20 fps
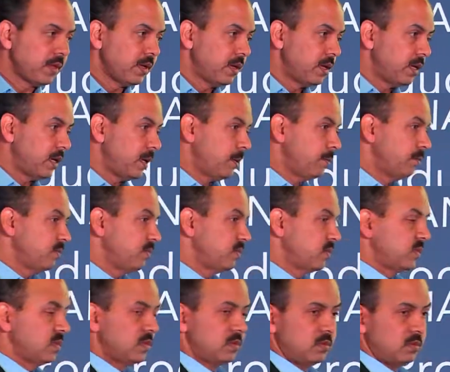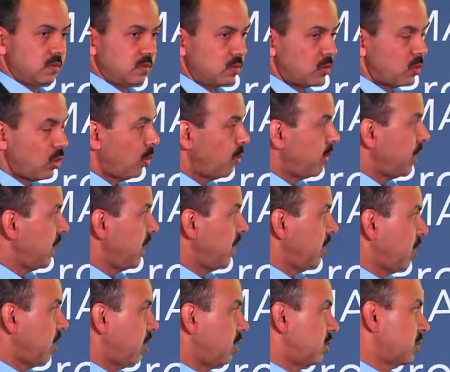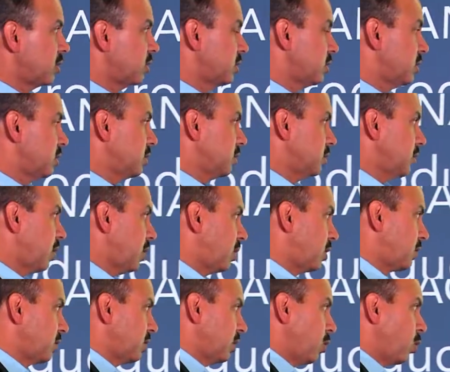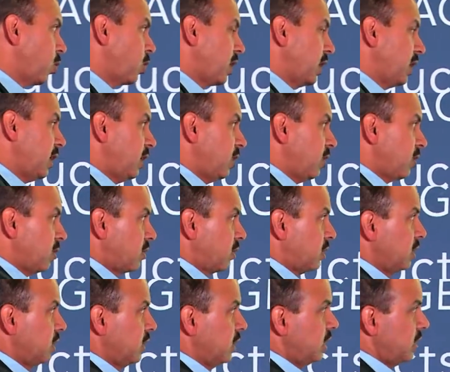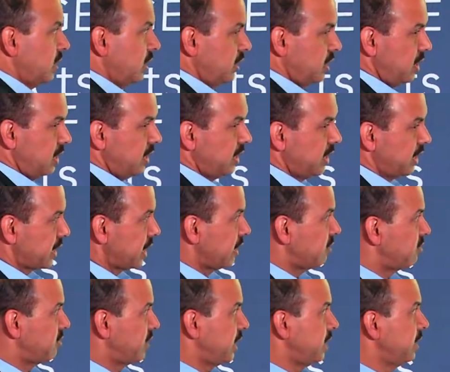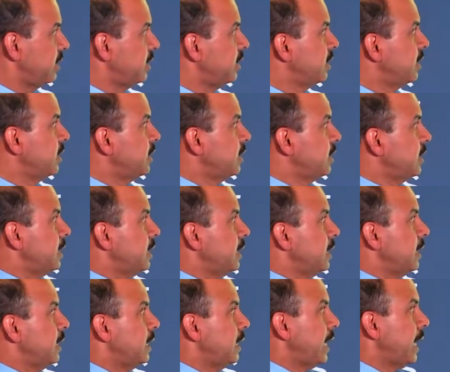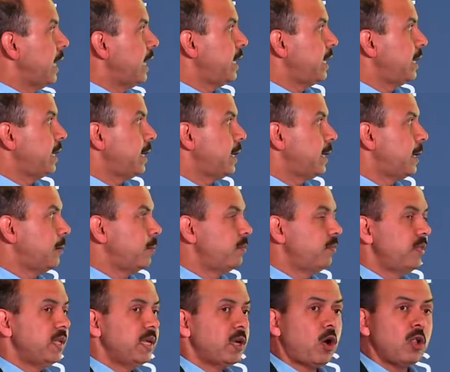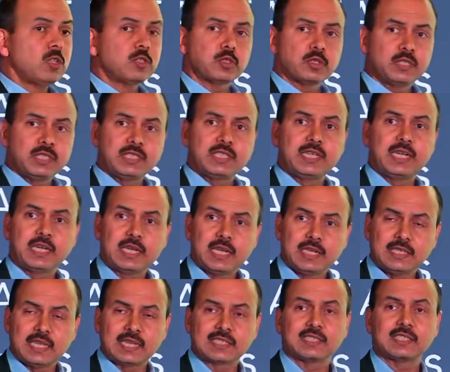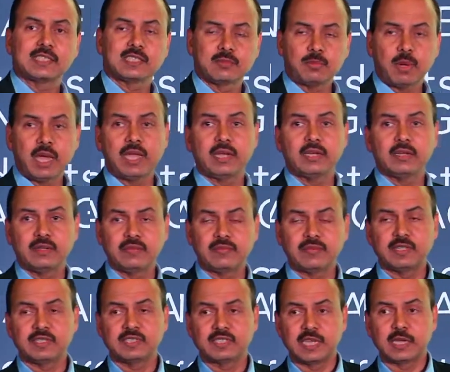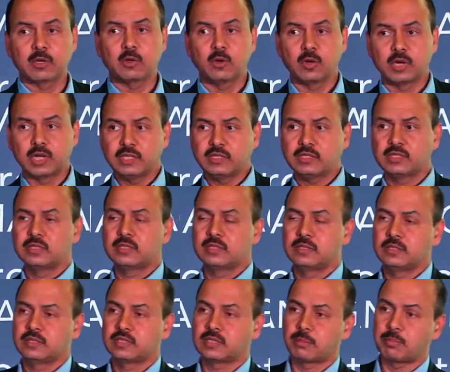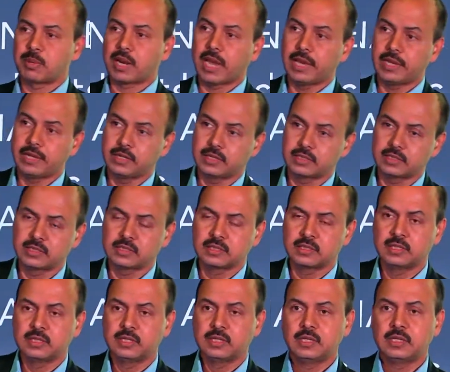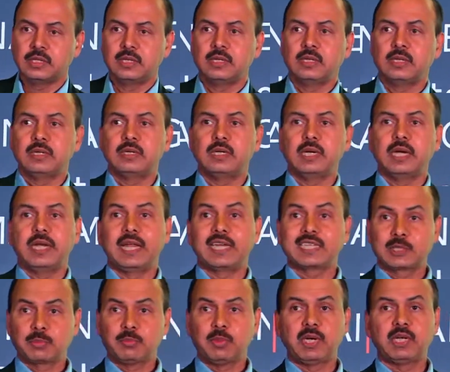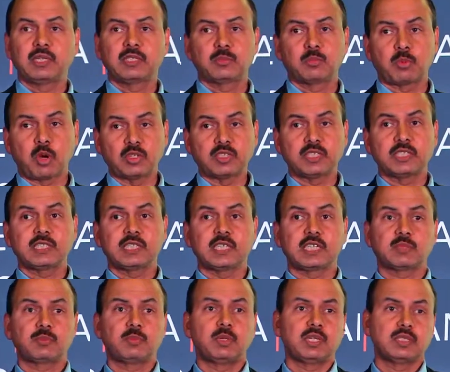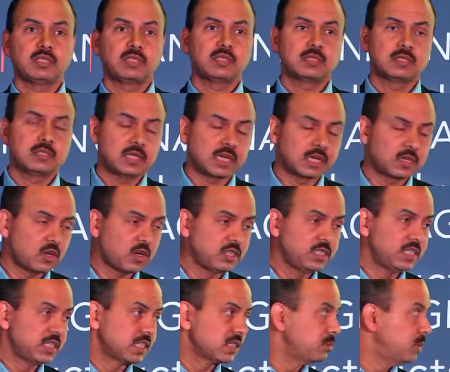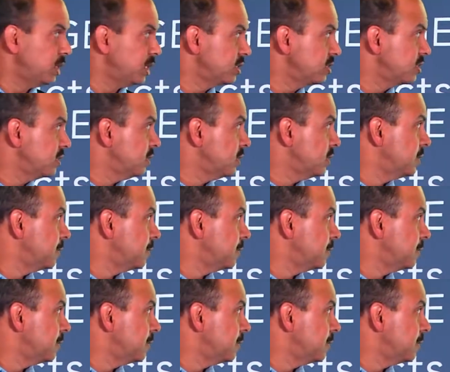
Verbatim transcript: Um, globally or, or locally or in, in, in a country. And uh, also this data is accessed by different stakeholders, suppliers and experts, process experts, technology experts,